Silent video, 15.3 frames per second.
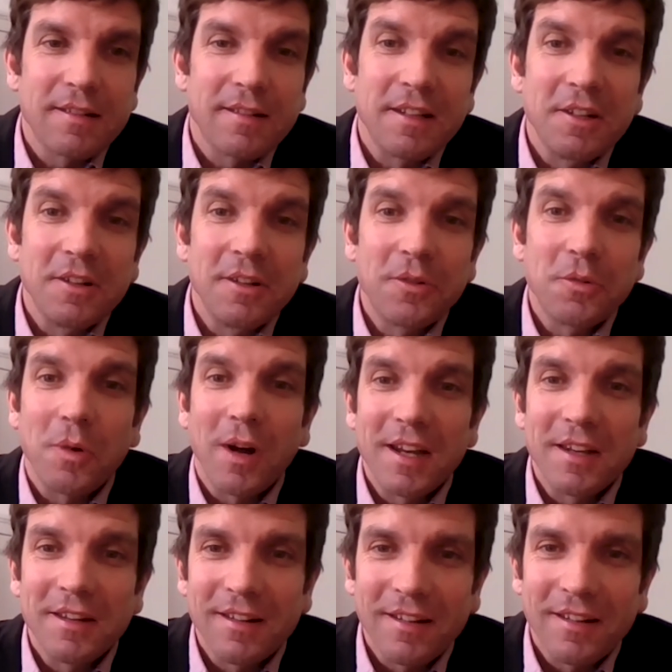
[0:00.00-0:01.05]
in
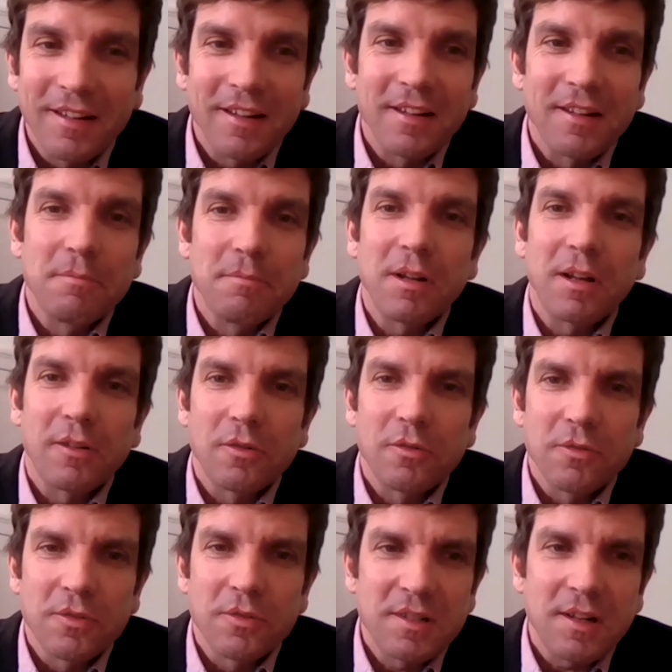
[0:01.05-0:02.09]
Lithuania and
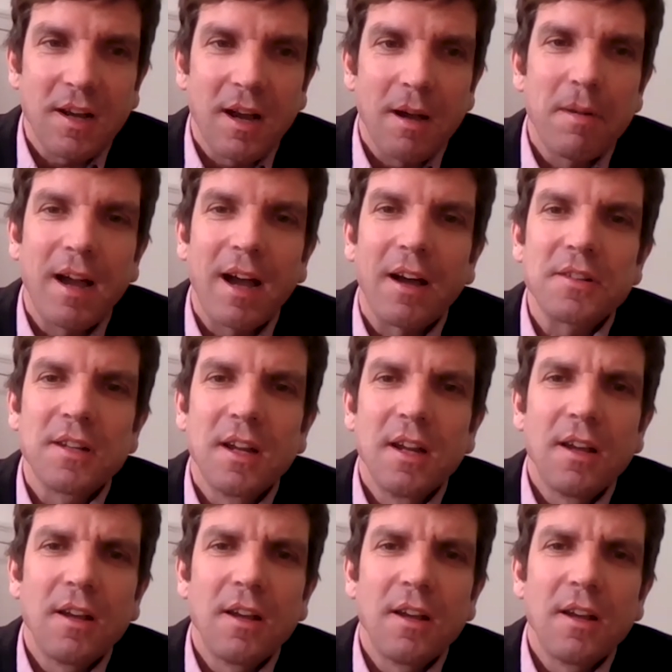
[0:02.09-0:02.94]
Belarus about